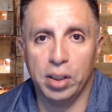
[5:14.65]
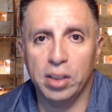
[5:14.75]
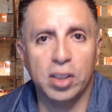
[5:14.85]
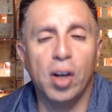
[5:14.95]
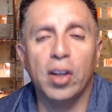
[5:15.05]

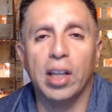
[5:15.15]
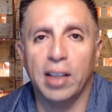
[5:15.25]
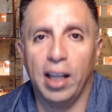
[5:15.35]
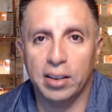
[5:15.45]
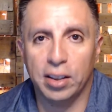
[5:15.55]
This is not the
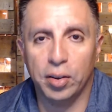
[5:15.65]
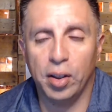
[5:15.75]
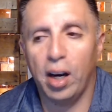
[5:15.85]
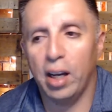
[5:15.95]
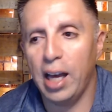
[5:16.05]
Atlantic. You
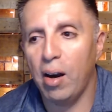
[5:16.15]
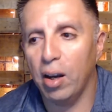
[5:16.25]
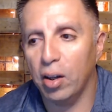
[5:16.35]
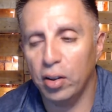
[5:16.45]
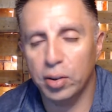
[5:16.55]
know, now
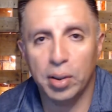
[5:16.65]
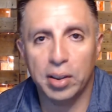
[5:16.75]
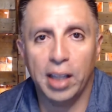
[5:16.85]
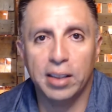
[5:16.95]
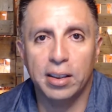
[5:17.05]
I go to the
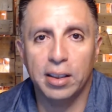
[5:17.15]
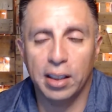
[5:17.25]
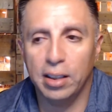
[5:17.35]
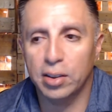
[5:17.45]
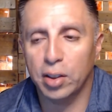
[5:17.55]

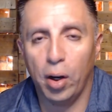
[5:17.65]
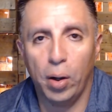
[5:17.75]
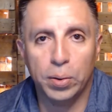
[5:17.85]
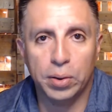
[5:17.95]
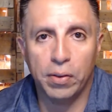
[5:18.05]
Atlantic East
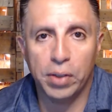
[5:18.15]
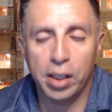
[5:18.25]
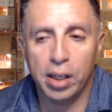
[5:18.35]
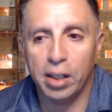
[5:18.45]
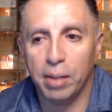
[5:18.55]
Coast every
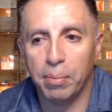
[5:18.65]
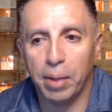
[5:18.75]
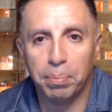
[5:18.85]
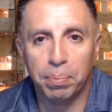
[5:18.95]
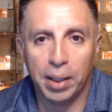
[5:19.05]
year, and
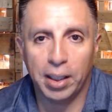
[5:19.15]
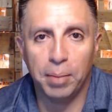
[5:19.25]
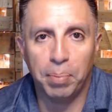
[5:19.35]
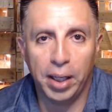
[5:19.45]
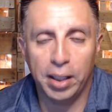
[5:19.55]
my
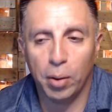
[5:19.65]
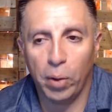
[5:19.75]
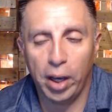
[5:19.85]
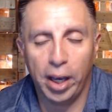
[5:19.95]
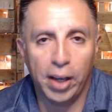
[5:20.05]
kid playing the
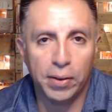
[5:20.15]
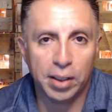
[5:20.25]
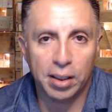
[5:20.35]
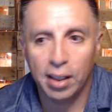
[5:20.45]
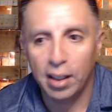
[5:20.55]
waves,
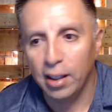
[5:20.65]
and